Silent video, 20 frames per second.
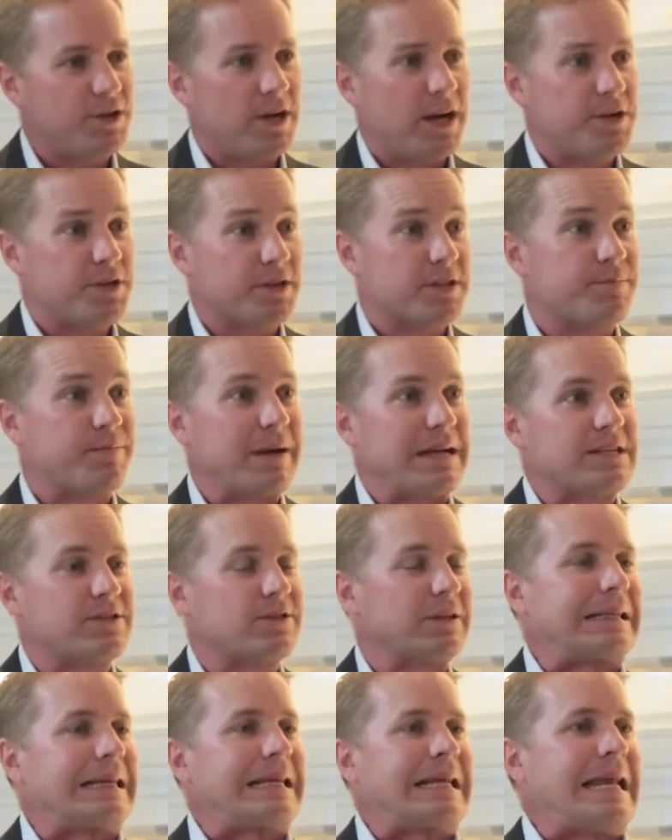charging is
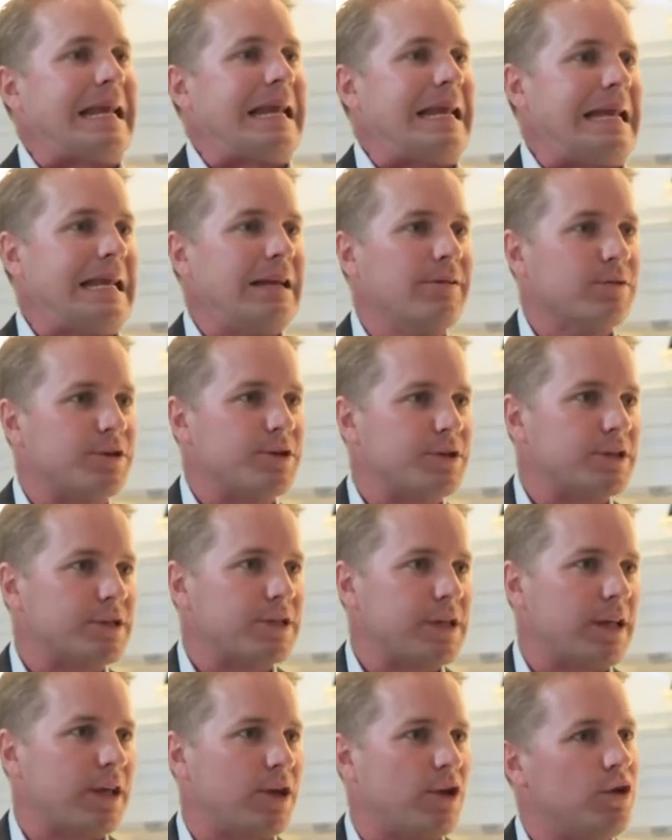based on the Key, which
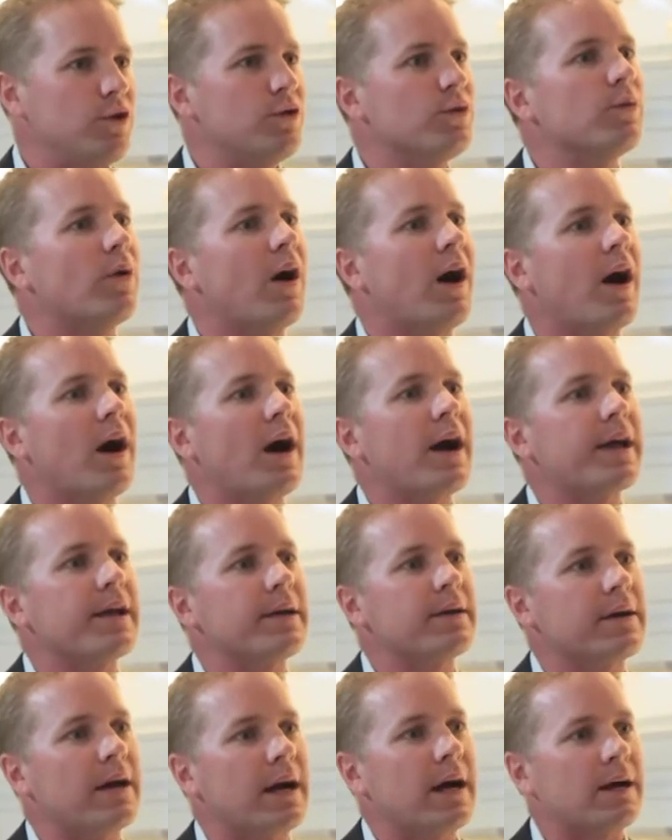is
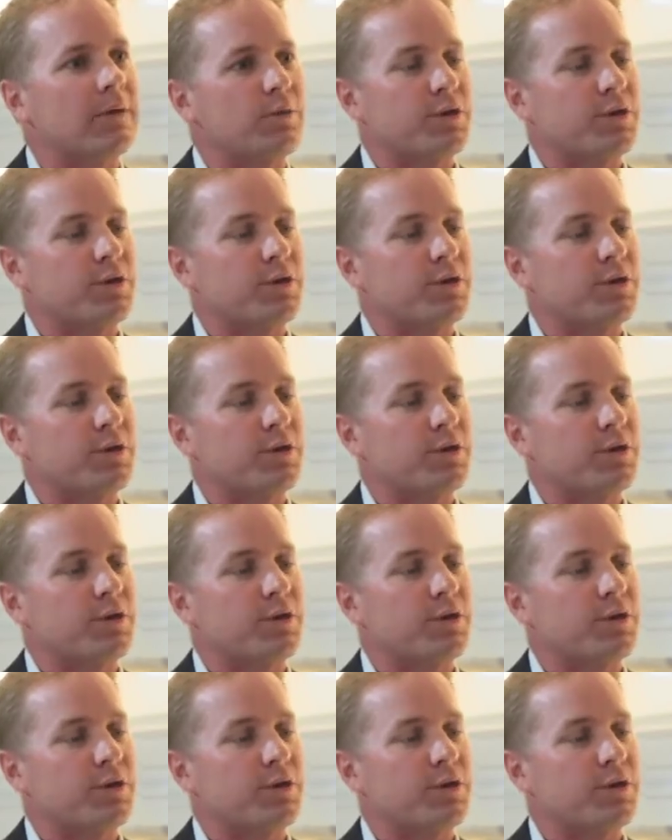QI,